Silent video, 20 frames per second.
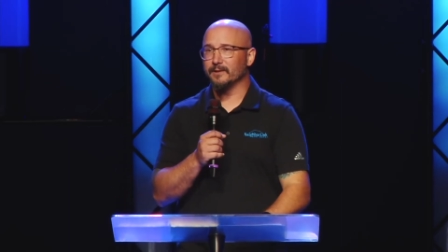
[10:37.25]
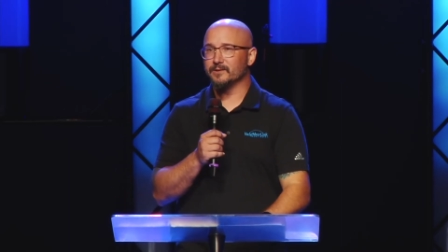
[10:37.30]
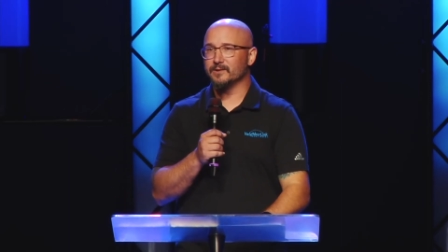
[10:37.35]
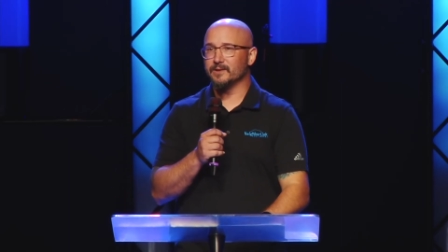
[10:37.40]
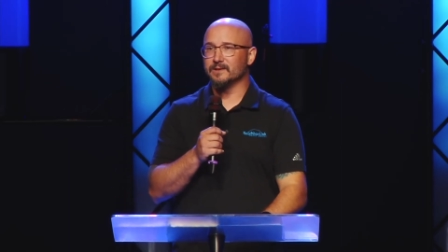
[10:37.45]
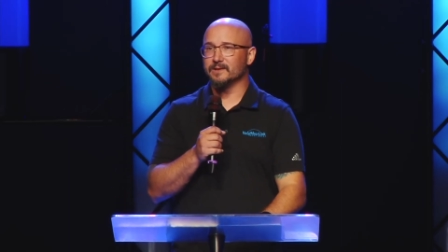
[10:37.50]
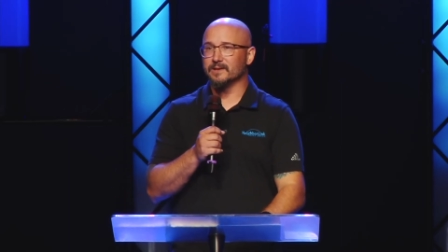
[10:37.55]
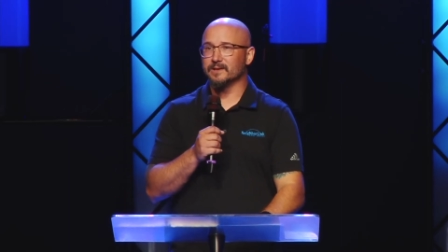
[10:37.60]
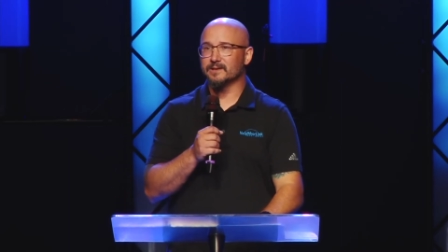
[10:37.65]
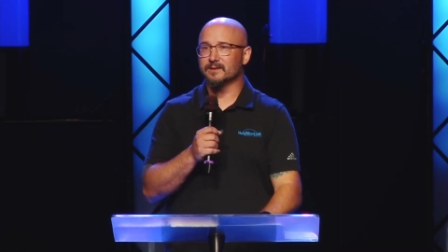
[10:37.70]

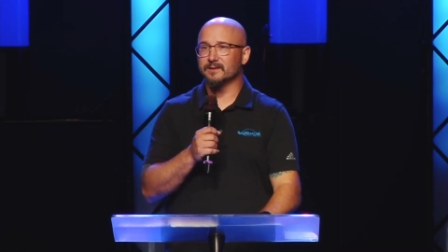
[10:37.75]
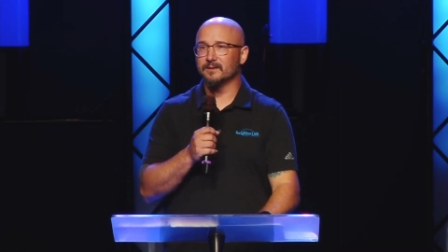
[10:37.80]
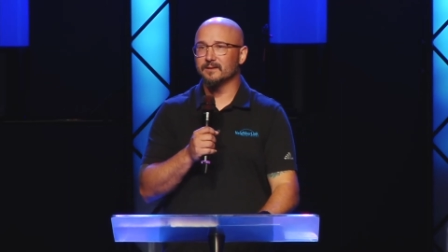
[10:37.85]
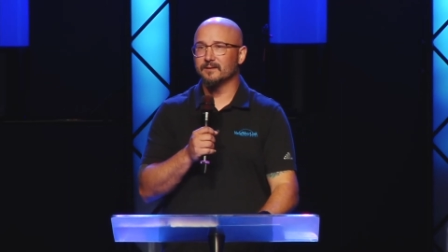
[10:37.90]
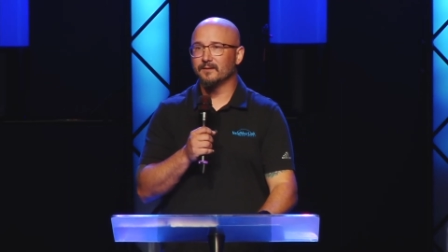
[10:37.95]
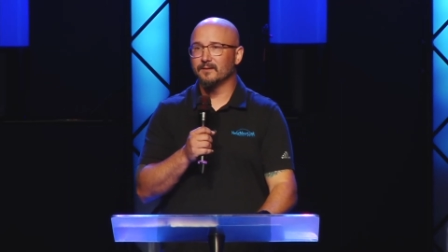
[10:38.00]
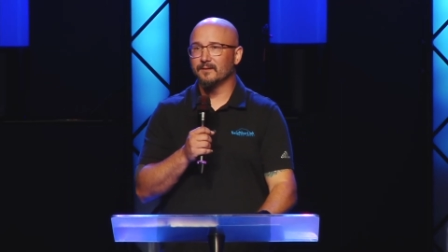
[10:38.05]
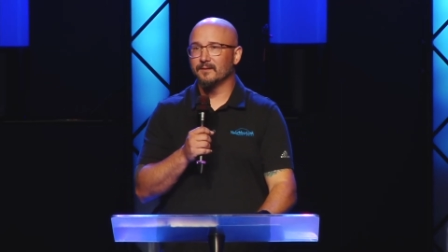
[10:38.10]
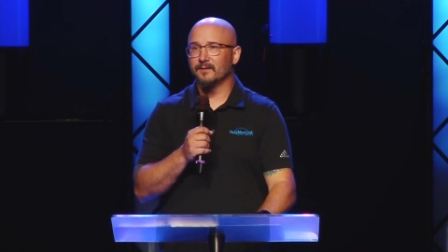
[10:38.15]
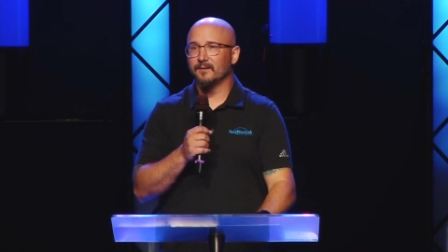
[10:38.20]
Jesus.
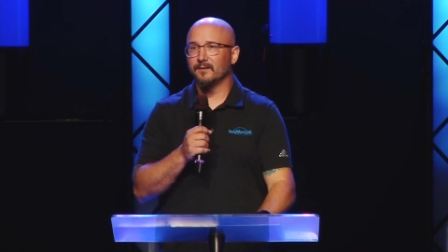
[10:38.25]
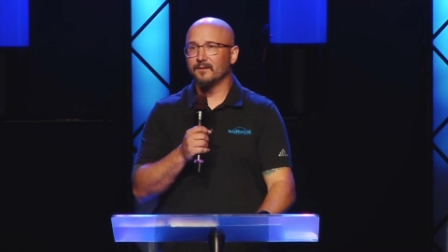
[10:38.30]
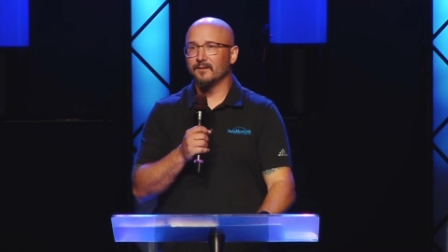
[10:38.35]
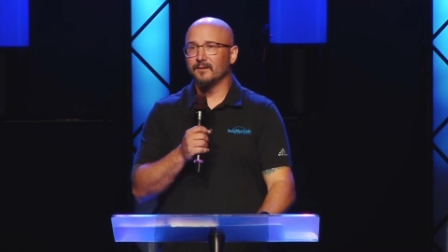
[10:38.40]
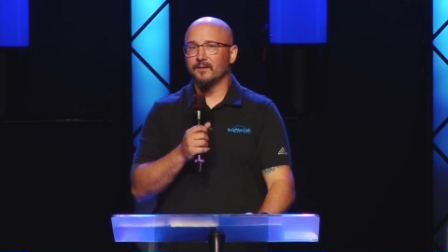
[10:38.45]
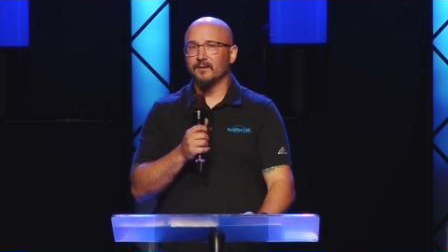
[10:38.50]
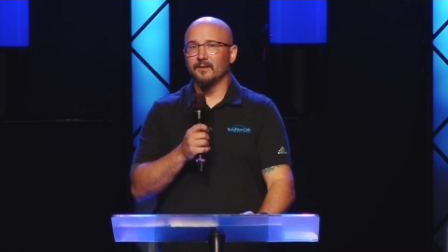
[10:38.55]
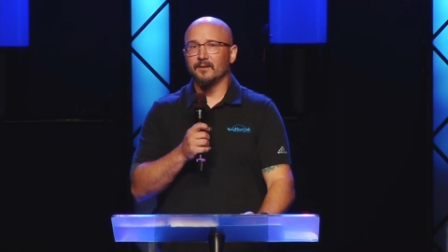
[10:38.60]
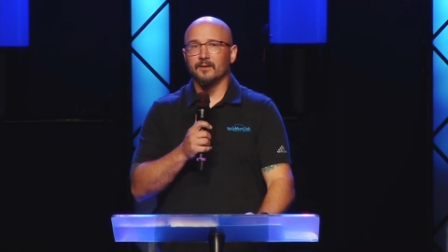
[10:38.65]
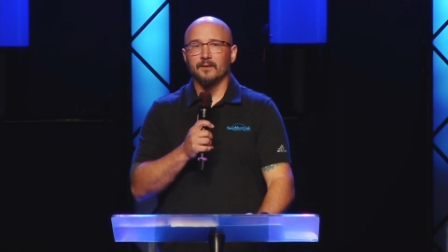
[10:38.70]

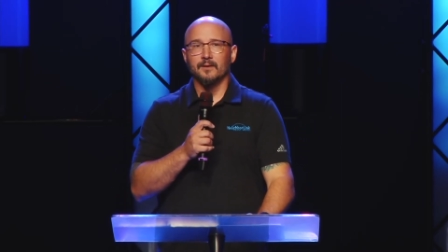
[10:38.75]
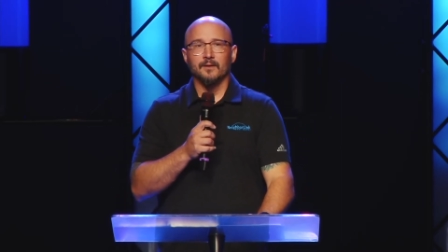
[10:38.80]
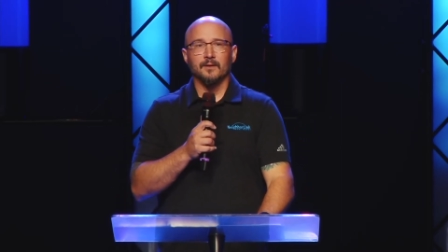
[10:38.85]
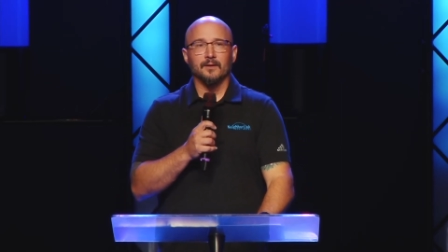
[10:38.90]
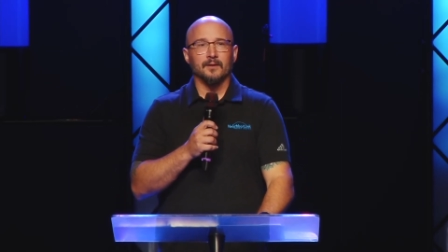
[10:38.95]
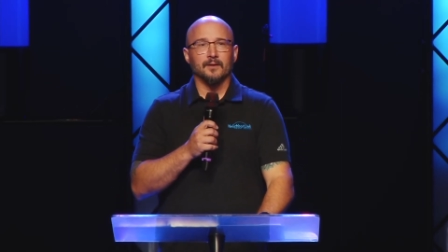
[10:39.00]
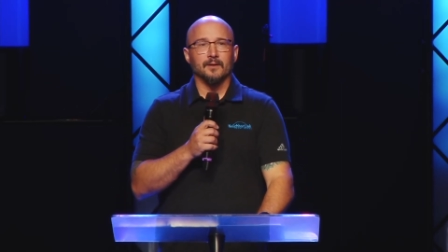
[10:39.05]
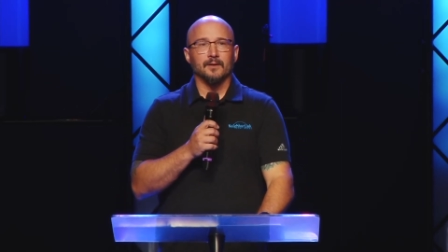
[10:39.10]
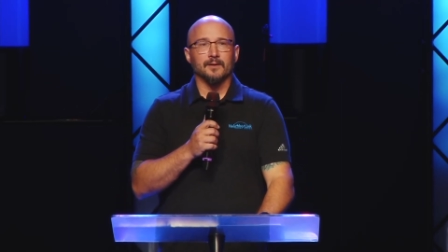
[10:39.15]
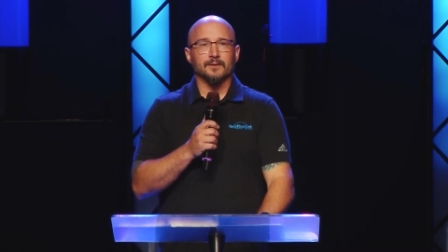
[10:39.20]

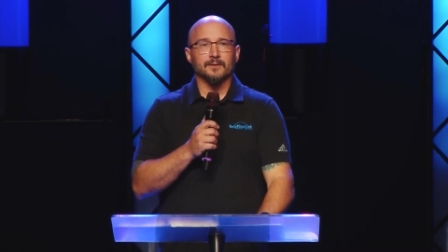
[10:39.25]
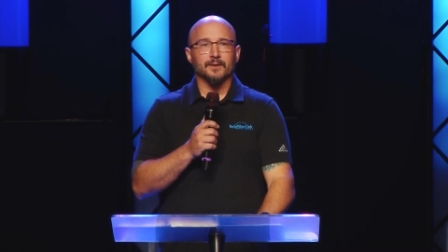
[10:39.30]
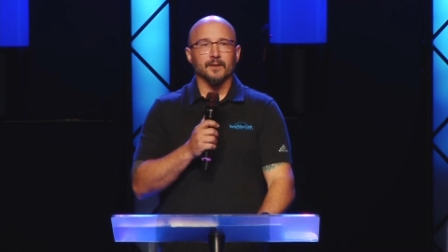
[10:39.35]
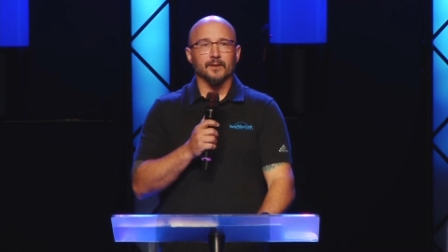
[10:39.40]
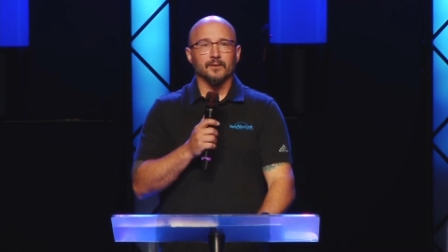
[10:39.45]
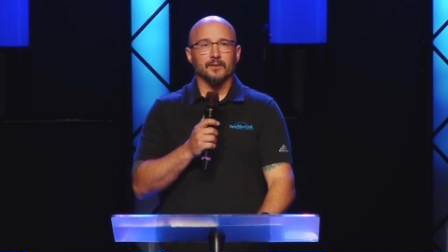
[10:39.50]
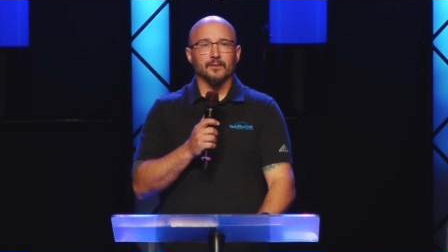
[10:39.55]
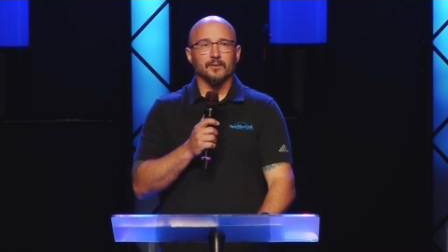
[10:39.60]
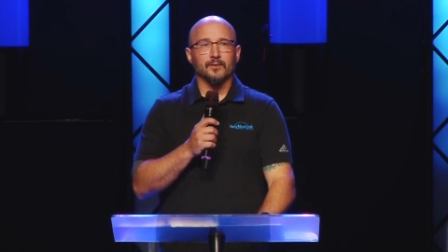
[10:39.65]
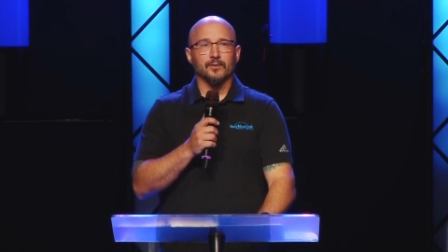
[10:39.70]
I was like,
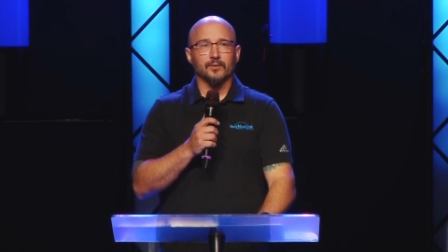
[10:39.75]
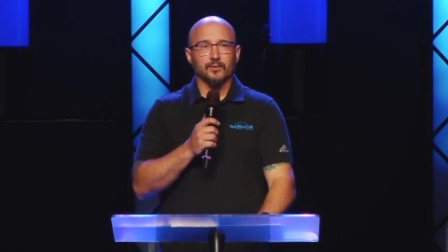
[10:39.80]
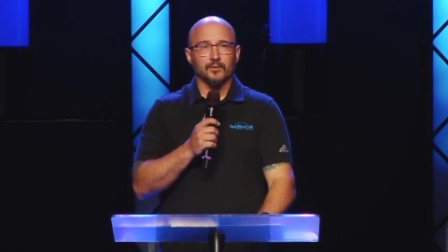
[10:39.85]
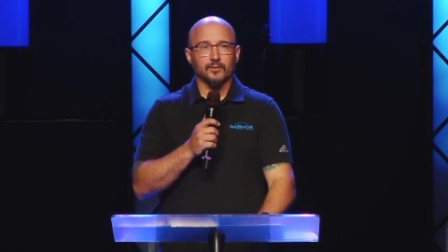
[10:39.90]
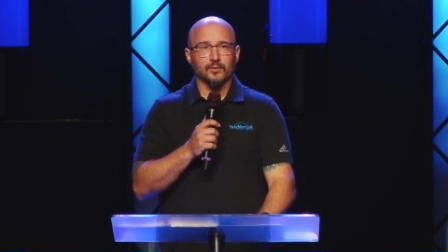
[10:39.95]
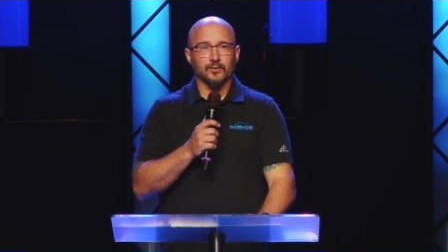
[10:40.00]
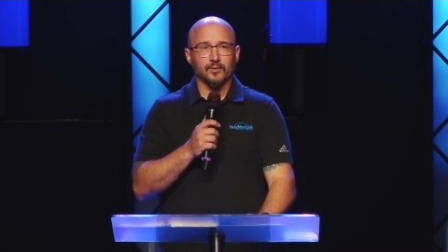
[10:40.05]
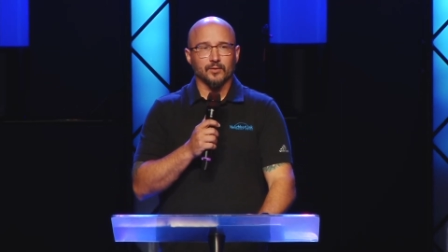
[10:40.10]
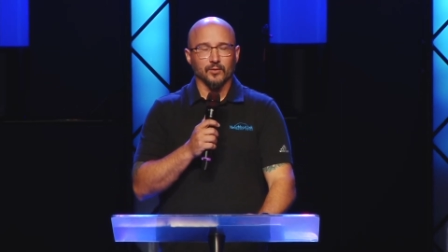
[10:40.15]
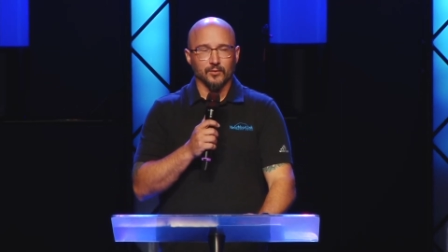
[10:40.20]

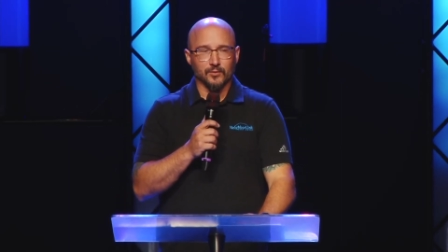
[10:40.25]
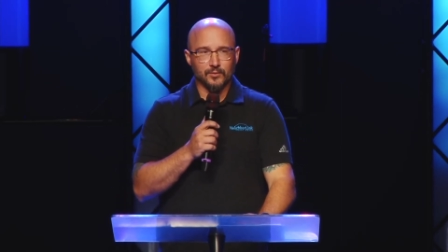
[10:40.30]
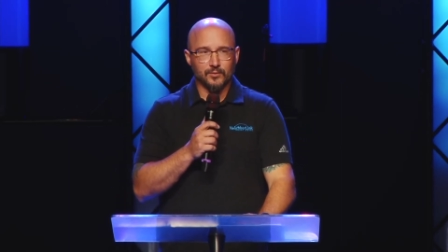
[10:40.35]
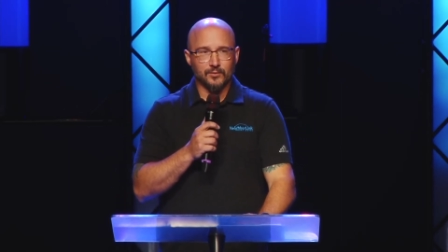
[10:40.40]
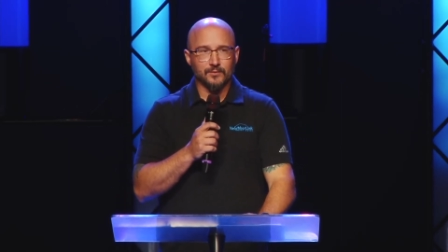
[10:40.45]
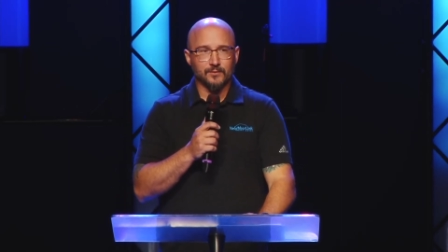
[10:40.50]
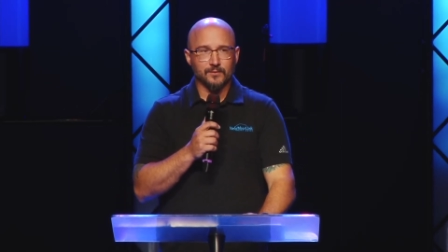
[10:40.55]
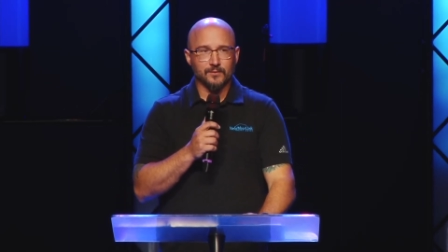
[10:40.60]
Cool.